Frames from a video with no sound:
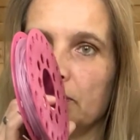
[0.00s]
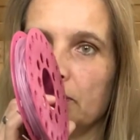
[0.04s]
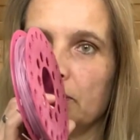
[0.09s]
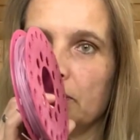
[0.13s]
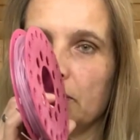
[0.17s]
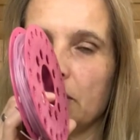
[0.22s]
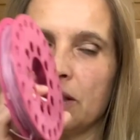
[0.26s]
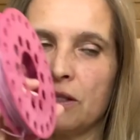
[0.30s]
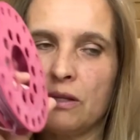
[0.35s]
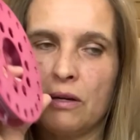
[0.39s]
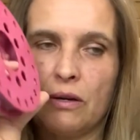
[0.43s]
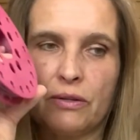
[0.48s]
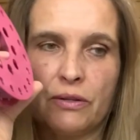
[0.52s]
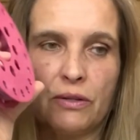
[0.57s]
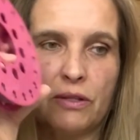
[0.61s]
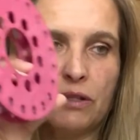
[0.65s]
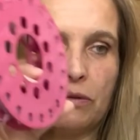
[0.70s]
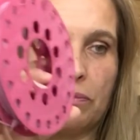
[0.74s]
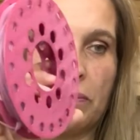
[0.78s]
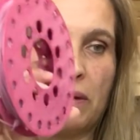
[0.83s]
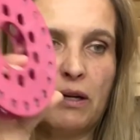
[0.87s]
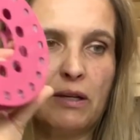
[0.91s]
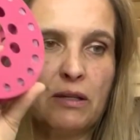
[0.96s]
This also
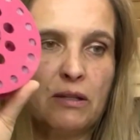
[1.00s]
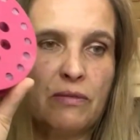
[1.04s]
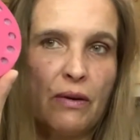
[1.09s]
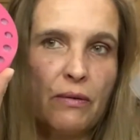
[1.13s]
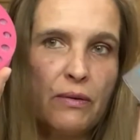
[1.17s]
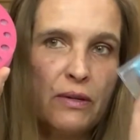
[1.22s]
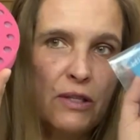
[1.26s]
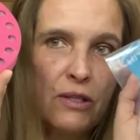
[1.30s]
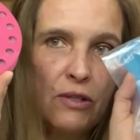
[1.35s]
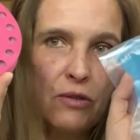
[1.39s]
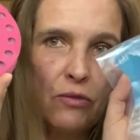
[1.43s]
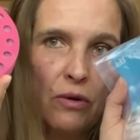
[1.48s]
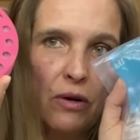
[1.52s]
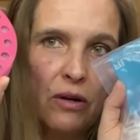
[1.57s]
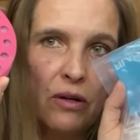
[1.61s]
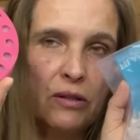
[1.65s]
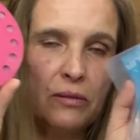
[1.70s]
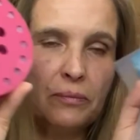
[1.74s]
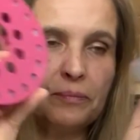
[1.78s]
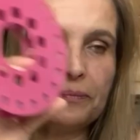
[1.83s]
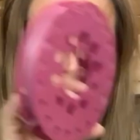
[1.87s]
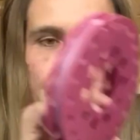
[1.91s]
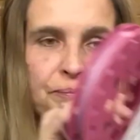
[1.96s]
smells very strong.
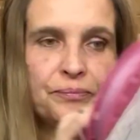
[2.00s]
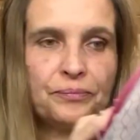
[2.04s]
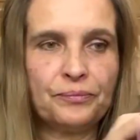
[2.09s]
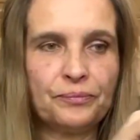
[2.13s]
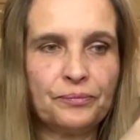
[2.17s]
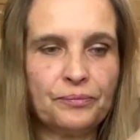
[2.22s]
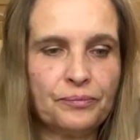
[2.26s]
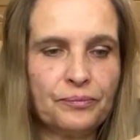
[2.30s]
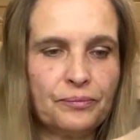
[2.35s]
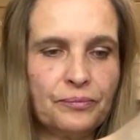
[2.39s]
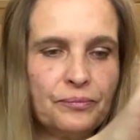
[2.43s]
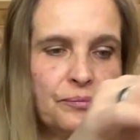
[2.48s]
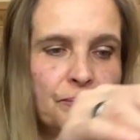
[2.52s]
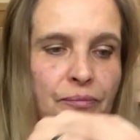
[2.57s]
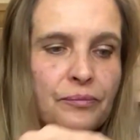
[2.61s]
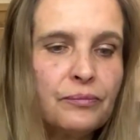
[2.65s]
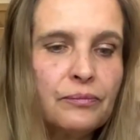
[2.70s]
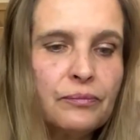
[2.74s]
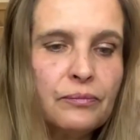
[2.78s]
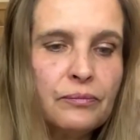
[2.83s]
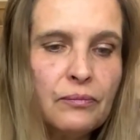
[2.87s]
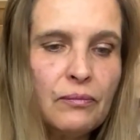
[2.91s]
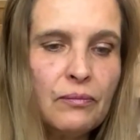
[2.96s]

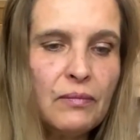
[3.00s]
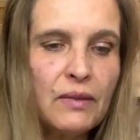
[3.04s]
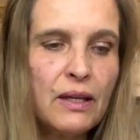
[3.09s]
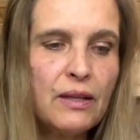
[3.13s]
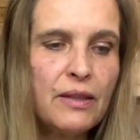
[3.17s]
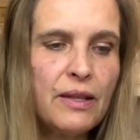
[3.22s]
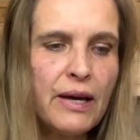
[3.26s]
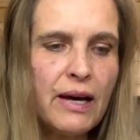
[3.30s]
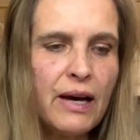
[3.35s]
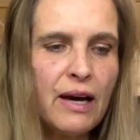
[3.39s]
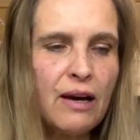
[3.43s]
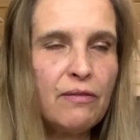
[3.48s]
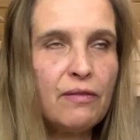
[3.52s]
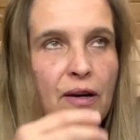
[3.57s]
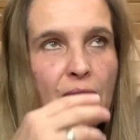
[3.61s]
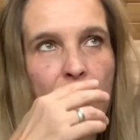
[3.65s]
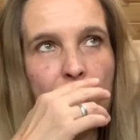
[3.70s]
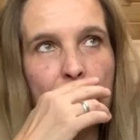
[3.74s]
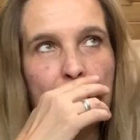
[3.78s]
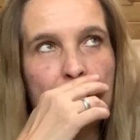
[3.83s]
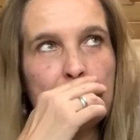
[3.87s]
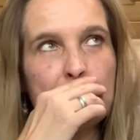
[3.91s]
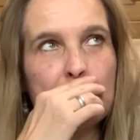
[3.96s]
They have
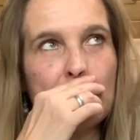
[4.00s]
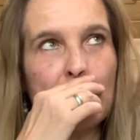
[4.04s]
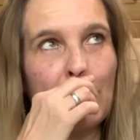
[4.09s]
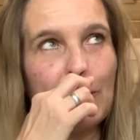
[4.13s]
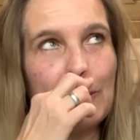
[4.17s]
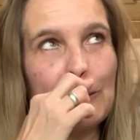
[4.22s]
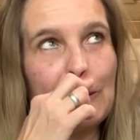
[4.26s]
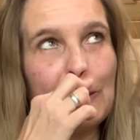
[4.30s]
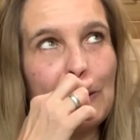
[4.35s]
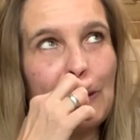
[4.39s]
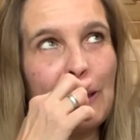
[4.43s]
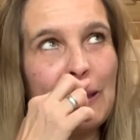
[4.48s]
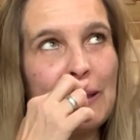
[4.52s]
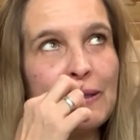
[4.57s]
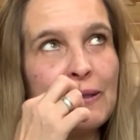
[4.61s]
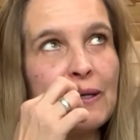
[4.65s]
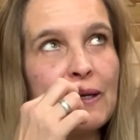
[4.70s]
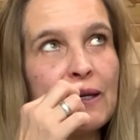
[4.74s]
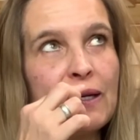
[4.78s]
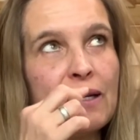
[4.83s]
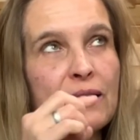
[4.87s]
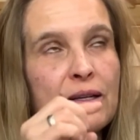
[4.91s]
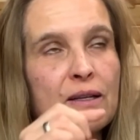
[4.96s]
in total, I
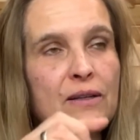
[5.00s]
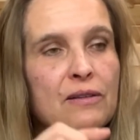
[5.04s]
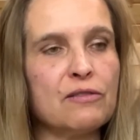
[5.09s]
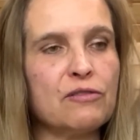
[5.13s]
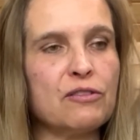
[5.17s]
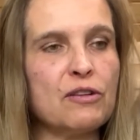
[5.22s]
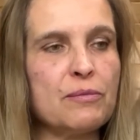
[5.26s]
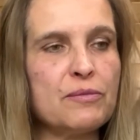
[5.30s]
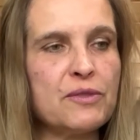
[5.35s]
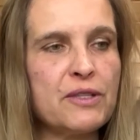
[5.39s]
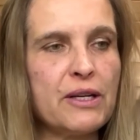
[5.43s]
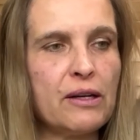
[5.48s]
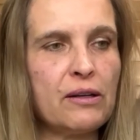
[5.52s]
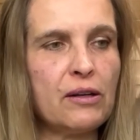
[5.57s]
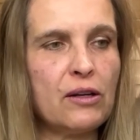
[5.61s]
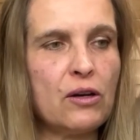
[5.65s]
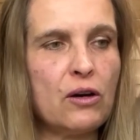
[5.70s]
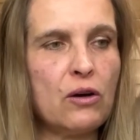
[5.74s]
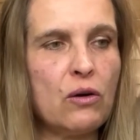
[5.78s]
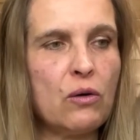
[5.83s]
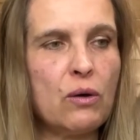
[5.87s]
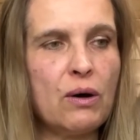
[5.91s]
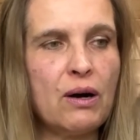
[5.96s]
think, from
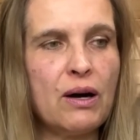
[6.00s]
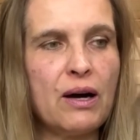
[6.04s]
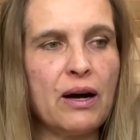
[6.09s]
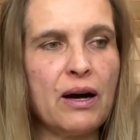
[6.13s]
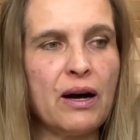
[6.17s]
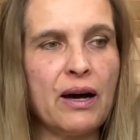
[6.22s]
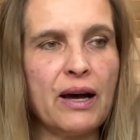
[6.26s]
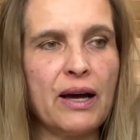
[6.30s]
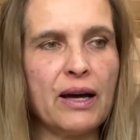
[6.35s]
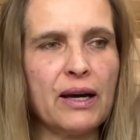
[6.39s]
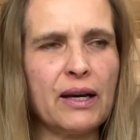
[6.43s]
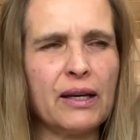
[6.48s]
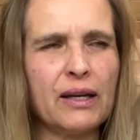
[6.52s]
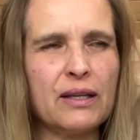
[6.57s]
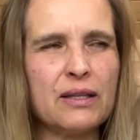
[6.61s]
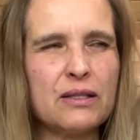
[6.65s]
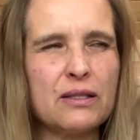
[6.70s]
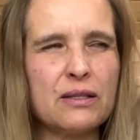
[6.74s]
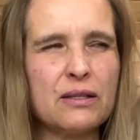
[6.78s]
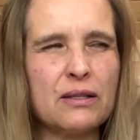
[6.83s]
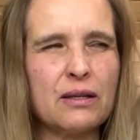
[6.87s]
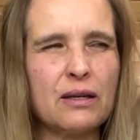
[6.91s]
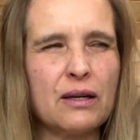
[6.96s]
Technicolor, I
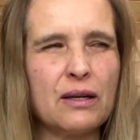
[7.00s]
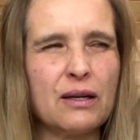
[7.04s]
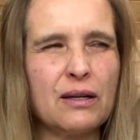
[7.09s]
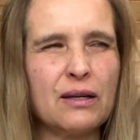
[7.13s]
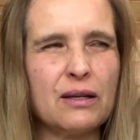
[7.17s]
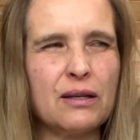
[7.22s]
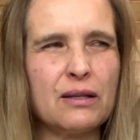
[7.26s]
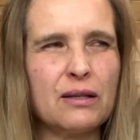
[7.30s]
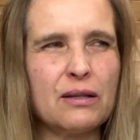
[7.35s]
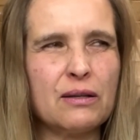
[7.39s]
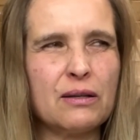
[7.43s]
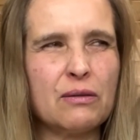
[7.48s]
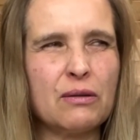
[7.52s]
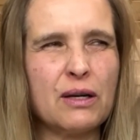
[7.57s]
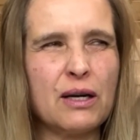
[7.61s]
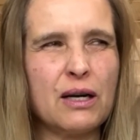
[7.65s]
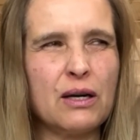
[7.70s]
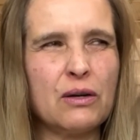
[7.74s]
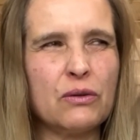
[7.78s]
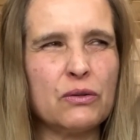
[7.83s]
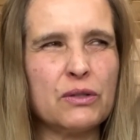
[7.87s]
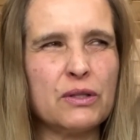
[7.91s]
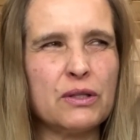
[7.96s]
guess I
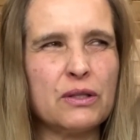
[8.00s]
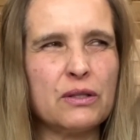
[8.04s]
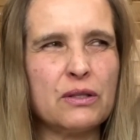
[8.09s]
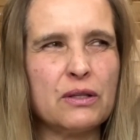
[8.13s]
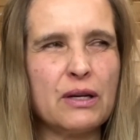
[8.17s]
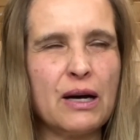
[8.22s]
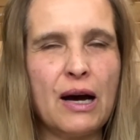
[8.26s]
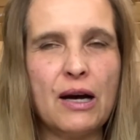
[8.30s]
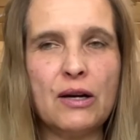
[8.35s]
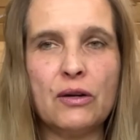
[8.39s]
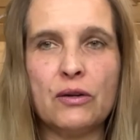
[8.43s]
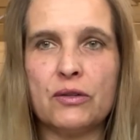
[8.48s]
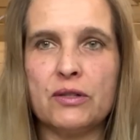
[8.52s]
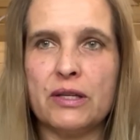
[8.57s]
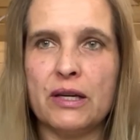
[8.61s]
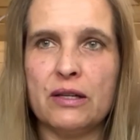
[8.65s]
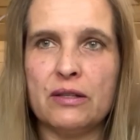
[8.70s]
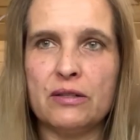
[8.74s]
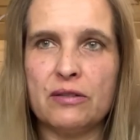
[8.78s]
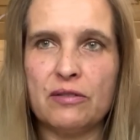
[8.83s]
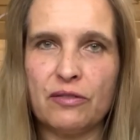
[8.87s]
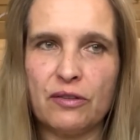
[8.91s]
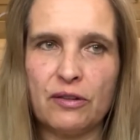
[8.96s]
counted 9 or
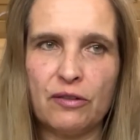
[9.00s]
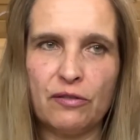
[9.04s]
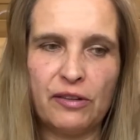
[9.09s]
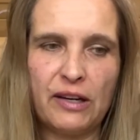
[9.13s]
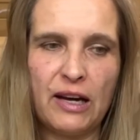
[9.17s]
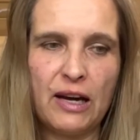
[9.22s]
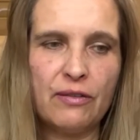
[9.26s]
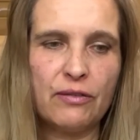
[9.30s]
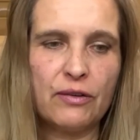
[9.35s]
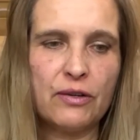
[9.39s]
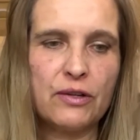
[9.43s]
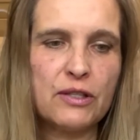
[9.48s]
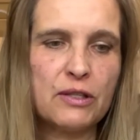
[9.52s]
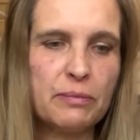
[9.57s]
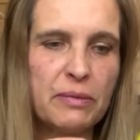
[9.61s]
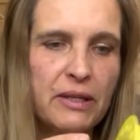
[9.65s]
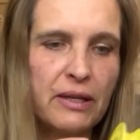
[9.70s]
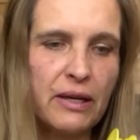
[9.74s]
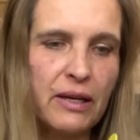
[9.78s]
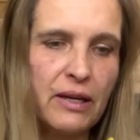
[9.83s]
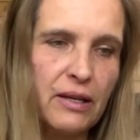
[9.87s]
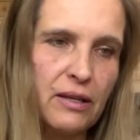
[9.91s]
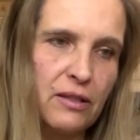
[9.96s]
10 different flavors, but
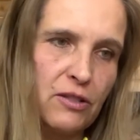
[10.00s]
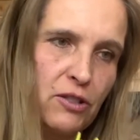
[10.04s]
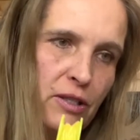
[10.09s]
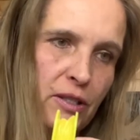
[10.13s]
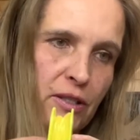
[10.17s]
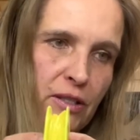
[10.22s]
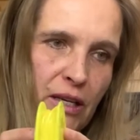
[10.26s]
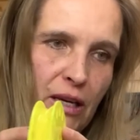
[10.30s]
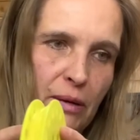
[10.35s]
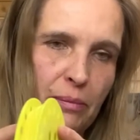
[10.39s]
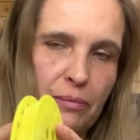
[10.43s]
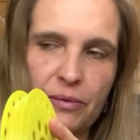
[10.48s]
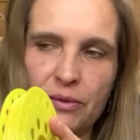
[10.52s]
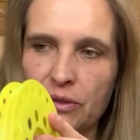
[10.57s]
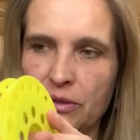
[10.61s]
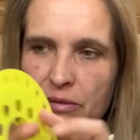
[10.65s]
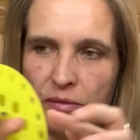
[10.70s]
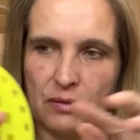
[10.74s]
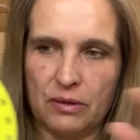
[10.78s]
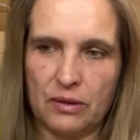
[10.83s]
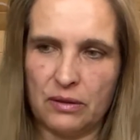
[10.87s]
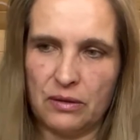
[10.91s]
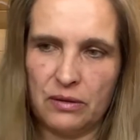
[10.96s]
I just kept,
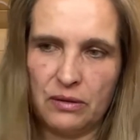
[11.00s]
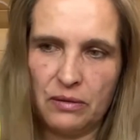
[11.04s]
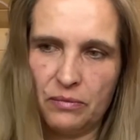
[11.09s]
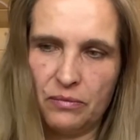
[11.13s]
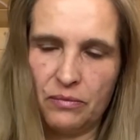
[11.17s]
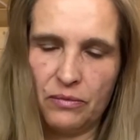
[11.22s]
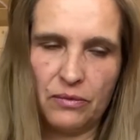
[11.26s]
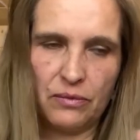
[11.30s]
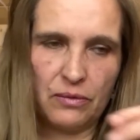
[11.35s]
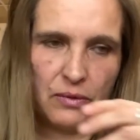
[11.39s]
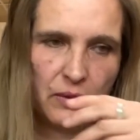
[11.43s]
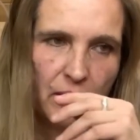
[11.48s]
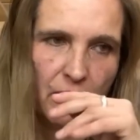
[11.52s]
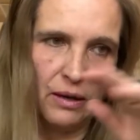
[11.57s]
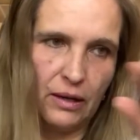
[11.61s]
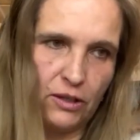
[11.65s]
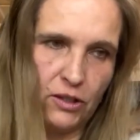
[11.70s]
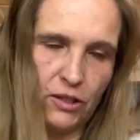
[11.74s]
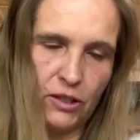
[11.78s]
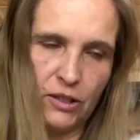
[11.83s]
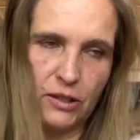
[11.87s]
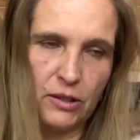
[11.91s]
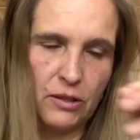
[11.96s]
yeah, I
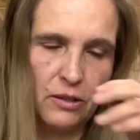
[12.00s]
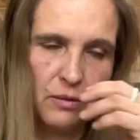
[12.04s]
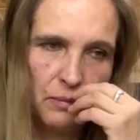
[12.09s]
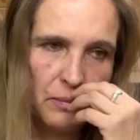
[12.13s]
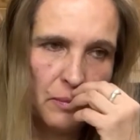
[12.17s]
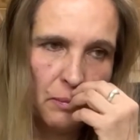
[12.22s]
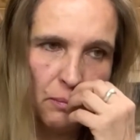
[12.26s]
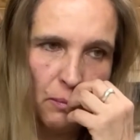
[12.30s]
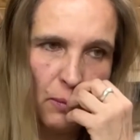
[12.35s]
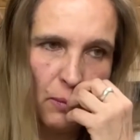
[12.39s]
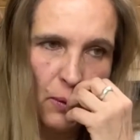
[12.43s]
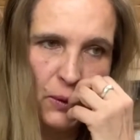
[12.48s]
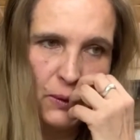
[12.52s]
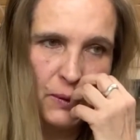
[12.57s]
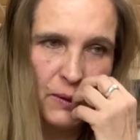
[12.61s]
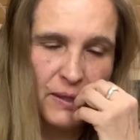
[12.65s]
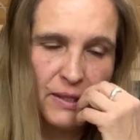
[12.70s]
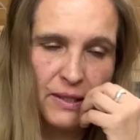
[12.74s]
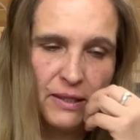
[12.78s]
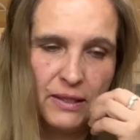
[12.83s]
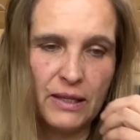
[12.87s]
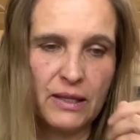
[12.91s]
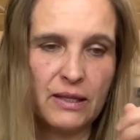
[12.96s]
just bought
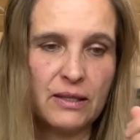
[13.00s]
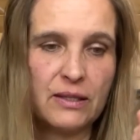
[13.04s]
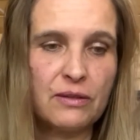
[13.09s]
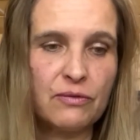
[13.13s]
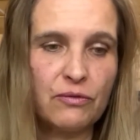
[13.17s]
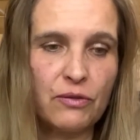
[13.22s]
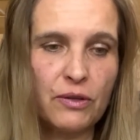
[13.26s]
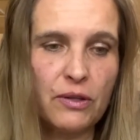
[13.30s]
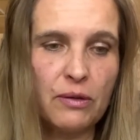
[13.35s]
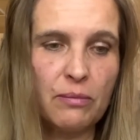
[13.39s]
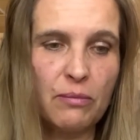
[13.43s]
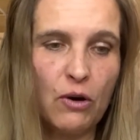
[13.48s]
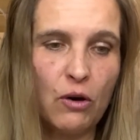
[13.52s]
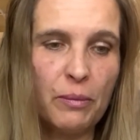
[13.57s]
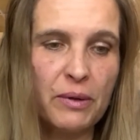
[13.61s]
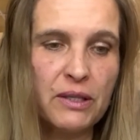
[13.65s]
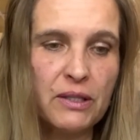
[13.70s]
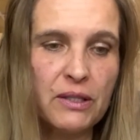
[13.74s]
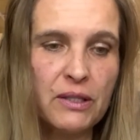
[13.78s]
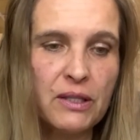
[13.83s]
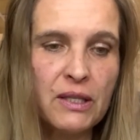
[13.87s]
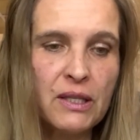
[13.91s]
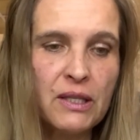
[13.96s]
these six for the moment.